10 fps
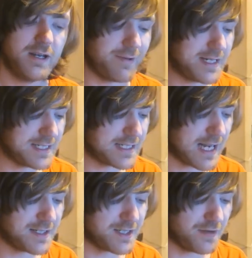He raised his
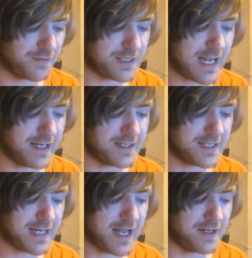hands over his head and
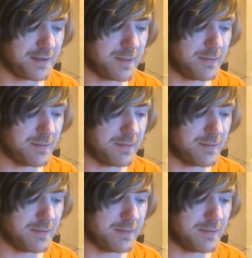stared at